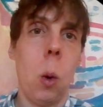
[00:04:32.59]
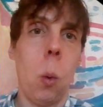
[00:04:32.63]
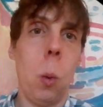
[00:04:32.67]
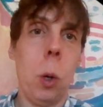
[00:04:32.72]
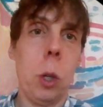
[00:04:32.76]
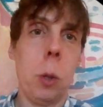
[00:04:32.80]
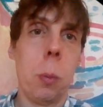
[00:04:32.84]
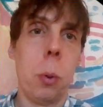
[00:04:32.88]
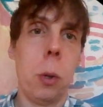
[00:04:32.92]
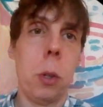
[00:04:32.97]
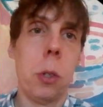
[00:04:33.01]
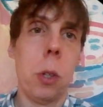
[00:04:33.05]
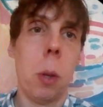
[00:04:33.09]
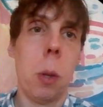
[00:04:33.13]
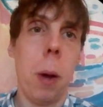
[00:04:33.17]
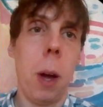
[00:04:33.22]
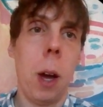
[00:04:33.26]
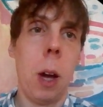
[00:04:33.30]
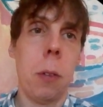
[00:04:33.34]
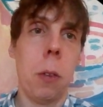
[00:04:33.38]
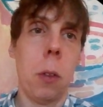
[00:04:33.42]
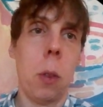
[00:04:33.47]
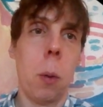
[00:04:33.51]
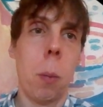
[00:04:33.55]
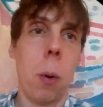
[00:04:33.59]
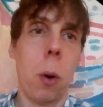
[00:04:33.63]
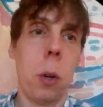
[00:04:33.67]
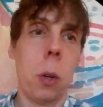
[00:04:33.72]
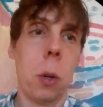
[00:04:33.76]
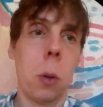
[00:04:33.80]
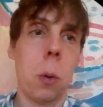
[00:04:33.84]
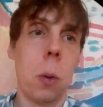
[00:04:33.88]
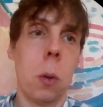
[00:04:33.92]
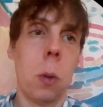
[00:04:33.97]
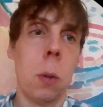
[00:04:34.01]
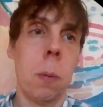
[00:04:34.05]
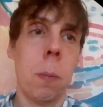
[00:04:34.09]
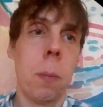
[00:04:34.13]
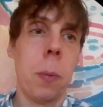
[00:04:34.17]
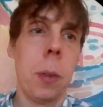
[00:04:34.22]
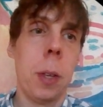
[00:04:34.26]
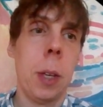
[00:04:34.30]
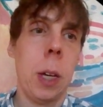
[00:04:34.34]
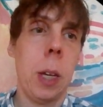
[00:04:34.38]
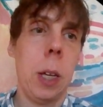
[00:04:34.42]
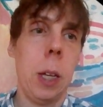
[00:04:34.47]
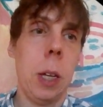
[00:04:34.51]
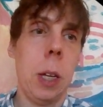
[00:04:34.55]
which puts the path of the particle
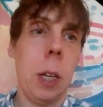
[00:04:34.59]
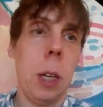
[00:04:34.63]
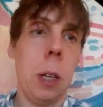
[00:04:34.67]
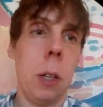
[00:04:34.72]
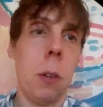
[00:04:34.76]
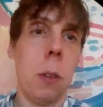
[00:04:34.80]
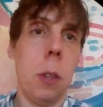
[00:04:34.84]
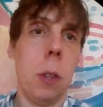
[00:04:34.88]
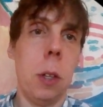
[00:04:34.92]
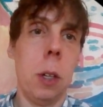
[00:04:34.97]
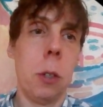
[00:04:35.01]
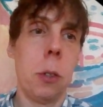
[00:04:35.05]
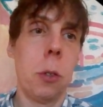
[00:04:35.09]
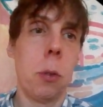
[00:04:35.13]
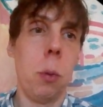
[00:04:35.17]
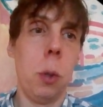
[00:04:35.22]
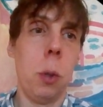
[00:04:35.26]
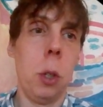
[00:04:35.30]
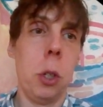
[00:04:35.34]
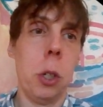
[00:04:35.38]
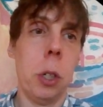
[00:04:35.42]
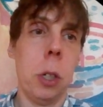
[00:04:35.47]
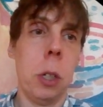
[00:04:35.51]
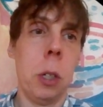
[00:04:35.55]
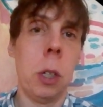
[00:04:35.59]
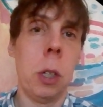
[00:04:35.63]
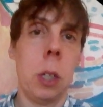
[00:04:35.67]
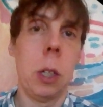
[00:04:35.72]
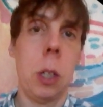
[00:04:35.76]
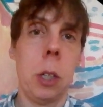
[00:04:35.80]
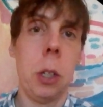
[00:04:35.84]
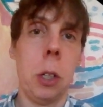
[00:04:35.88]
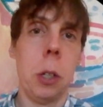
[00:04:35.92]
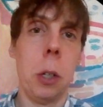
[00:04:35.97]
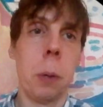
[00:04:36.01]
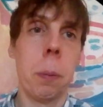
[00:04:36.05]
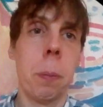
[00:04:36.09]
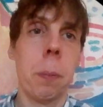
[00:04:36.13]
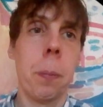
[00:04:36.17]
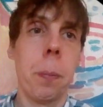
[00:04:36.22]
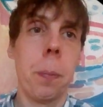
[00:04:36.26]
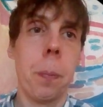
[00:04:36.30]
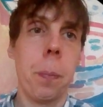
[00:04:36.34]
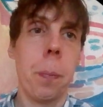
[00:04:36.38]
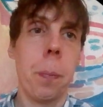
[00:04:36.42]
in this region here.